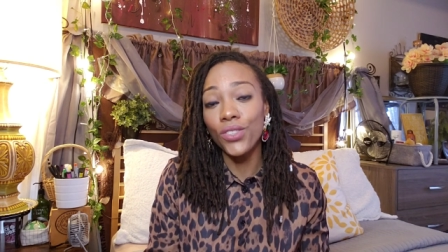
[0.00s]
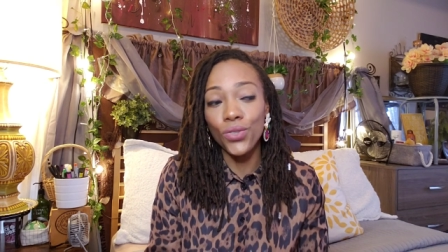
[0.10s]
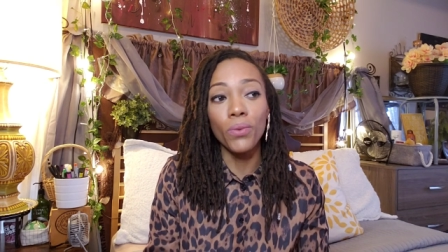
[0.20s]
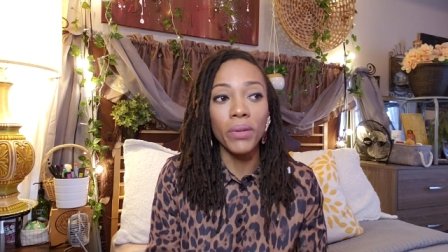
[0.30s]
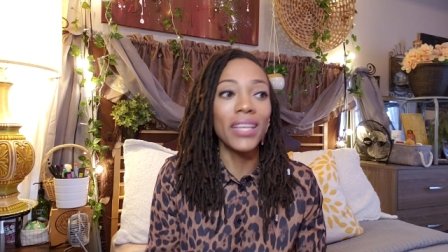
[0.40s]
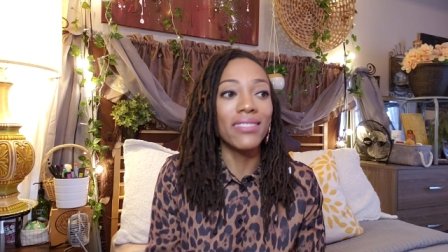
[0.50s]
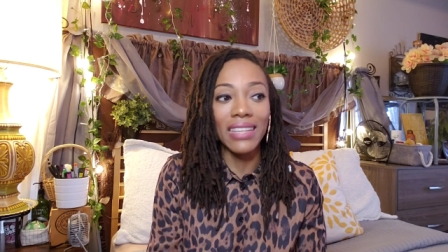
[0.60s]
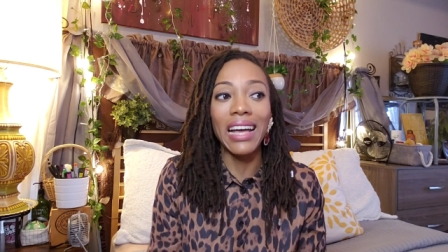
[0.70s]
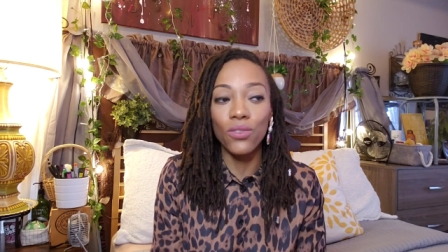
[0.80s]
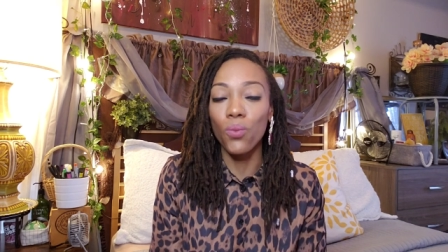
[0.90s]
to plus
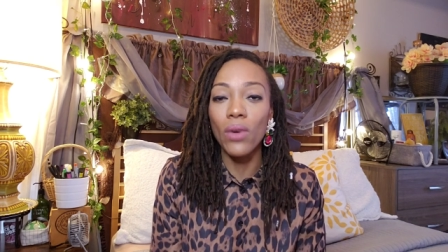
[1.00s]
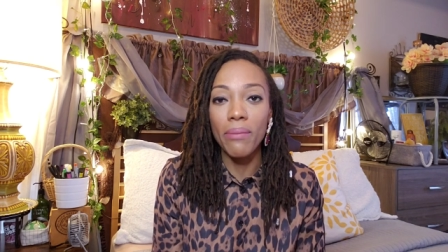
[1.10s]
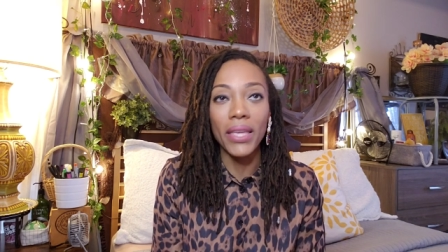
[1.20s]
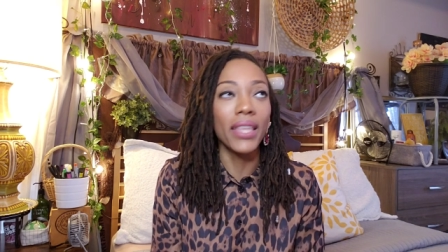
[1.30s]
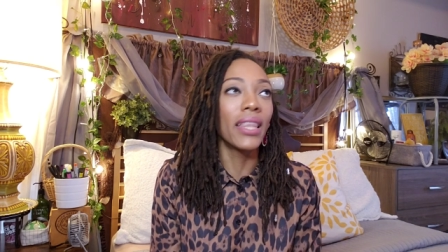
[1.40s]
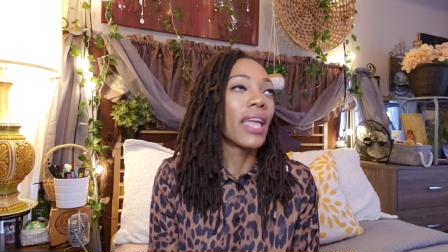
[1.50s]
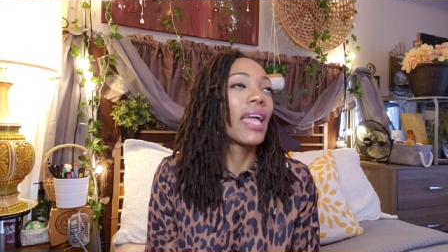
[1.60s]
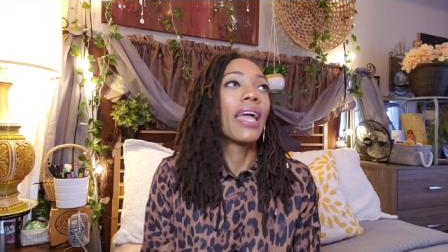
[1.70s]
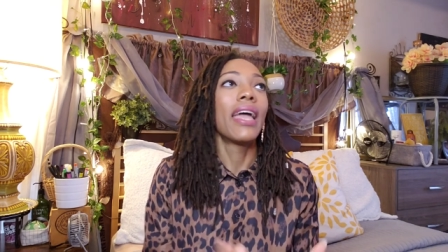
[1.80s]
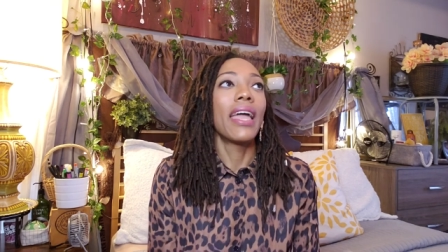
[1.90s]
size women
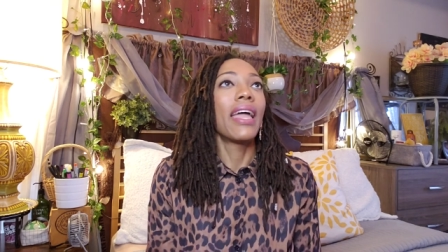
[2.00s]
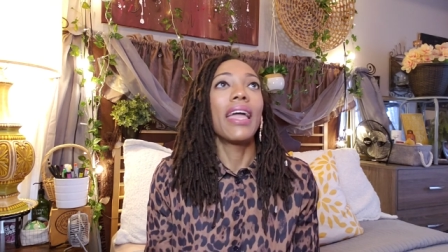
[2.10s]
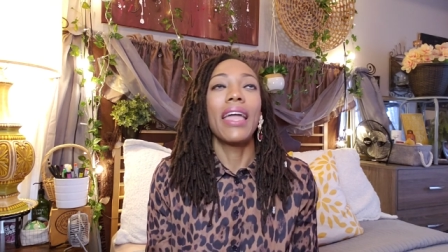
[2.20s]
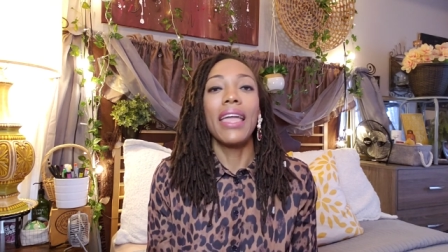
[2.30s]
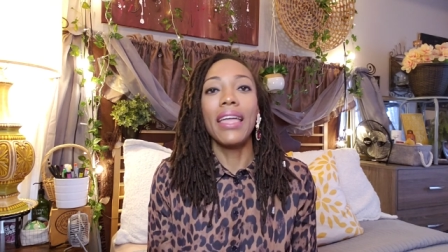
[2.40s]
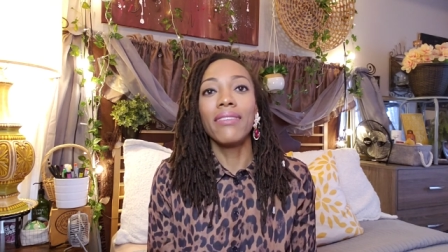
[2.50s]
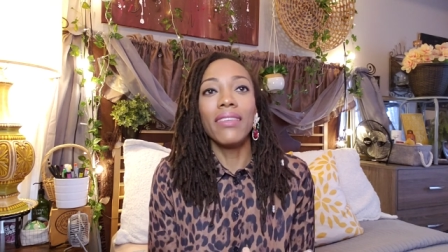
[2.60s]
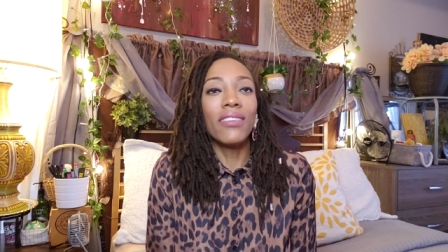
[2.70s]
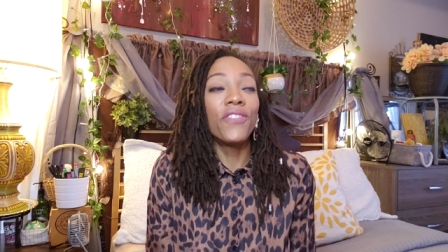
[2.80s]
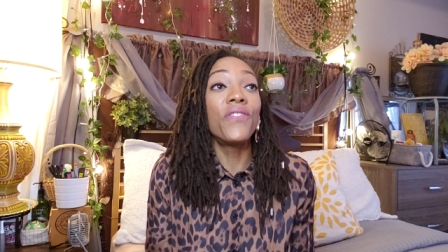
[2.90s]
is
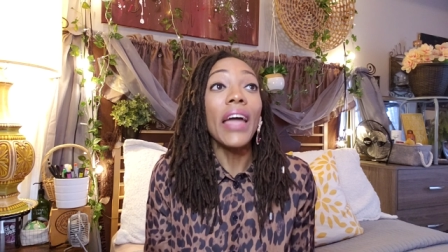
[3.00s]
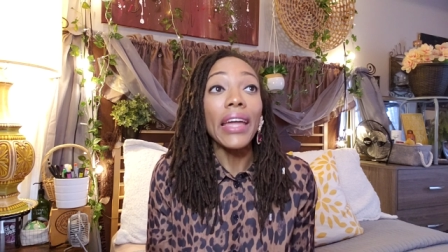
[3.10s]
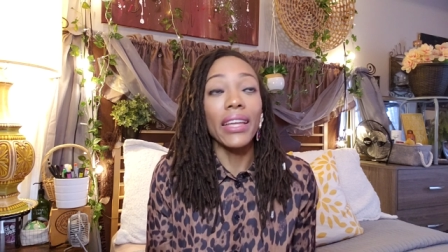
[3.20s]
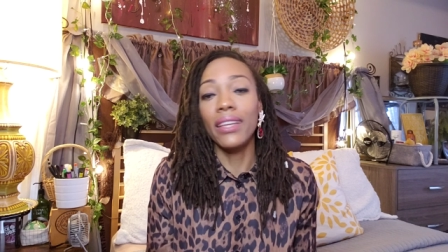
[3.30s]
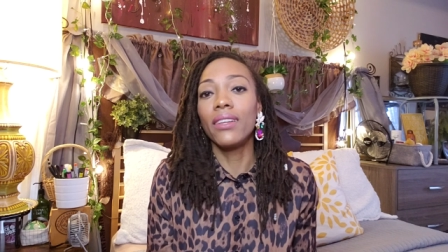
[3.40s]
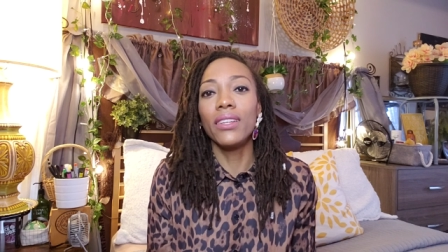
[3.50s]
is fake.